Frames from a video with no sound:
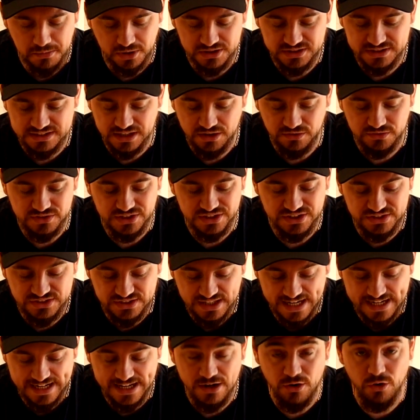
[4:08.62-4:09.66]
myself to
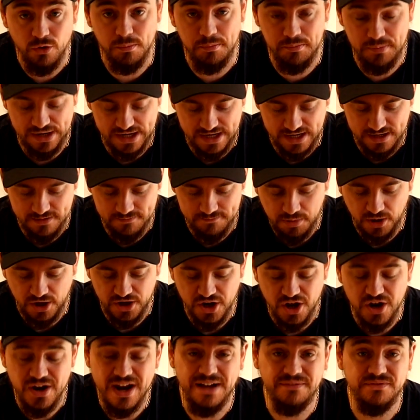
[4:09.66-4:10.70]
sell it or bin it, but
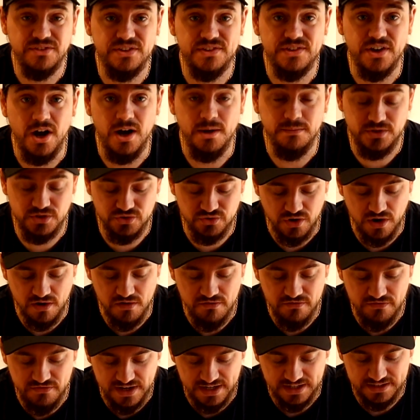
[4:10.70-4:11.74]
I don't have the time to try
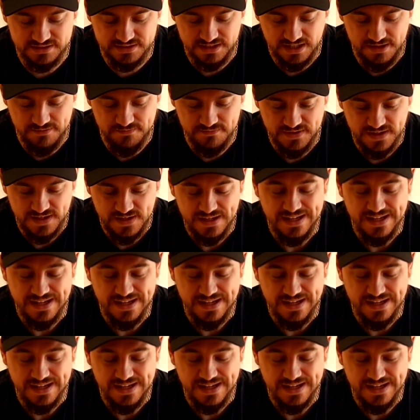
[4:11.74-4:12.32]
and fix it.